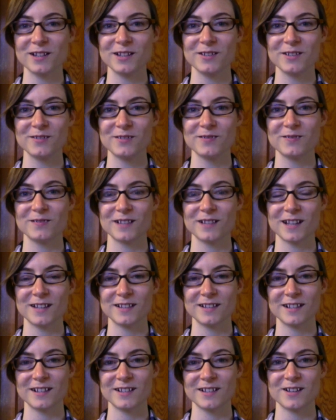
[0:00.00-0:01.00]
you kick
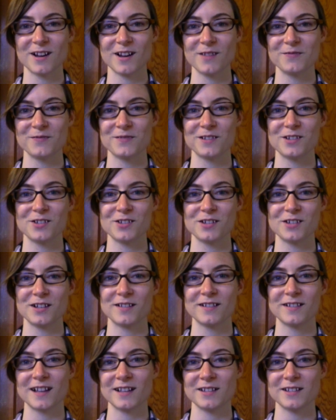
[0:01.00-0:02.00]
things off and share
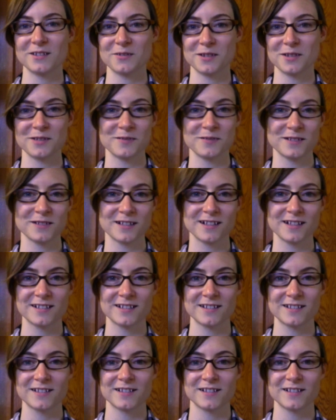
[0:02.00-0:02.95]
that story with us?